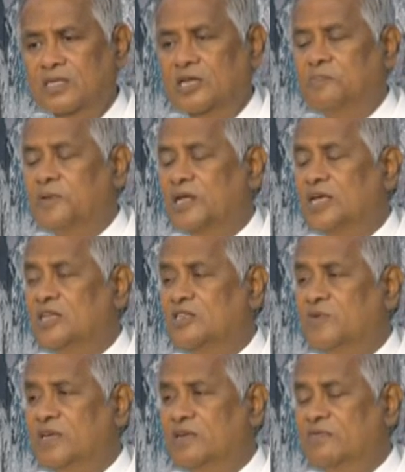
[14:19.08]
That prayer is
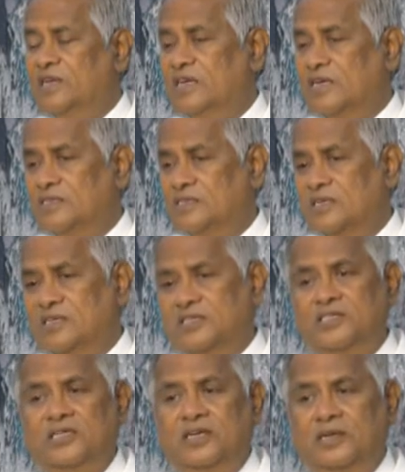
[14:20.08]
very, very
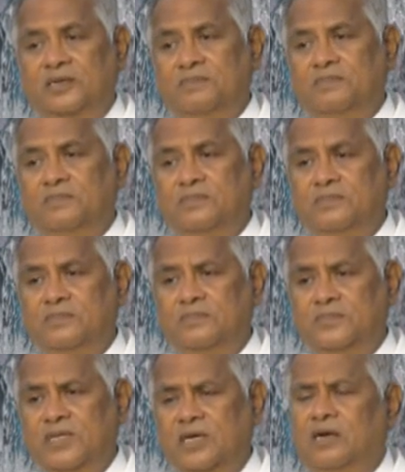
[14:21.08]
essential.
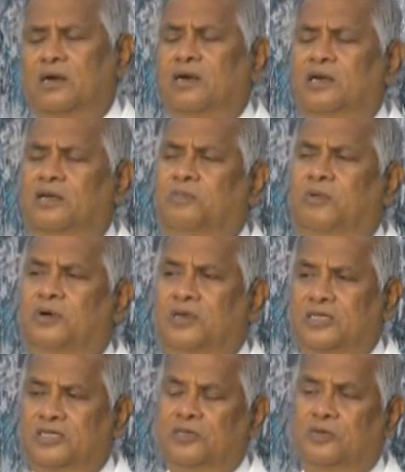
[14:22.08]
Early
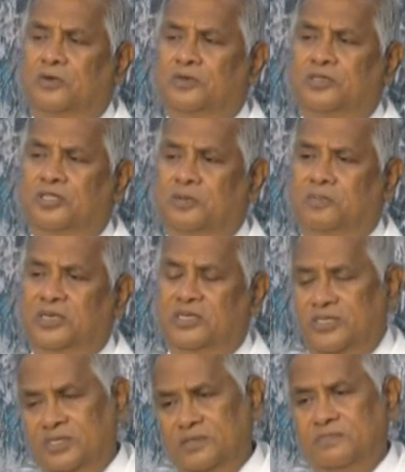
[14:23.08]
morning, just go to the
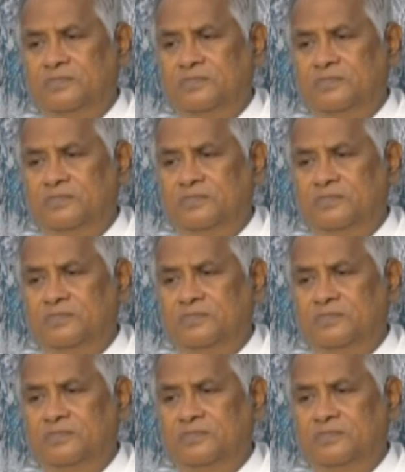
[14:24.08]
beach.